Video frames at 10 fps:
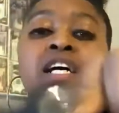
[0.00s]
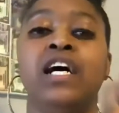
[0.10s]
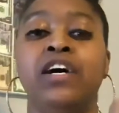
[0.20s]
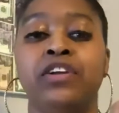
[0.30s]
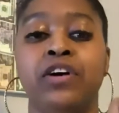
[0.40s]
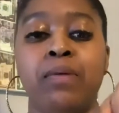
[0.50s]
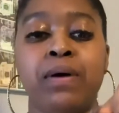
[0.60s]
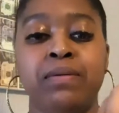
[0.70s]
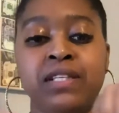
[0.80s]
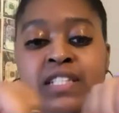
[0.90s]
I don't know, I
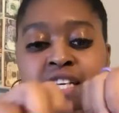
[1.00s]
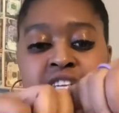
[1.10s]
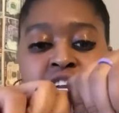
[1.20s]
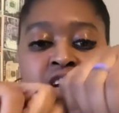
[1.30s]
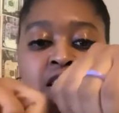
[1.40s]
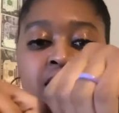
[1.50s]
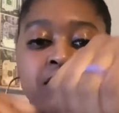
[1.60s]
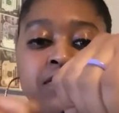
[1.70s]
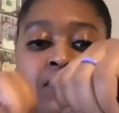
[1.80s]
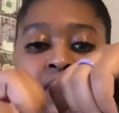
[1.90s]
probably could take that
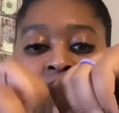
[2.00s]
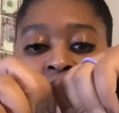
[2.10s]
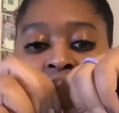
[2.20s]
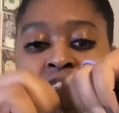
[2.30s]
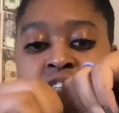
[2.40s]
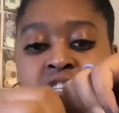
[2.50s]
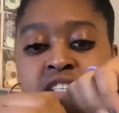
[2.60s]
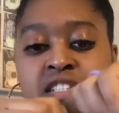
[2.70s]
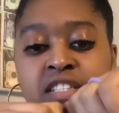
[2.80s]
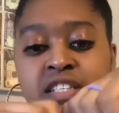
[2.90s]
off.
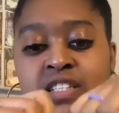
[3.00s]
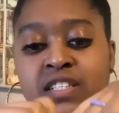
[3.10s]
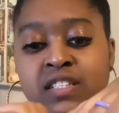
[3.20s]
Let's see.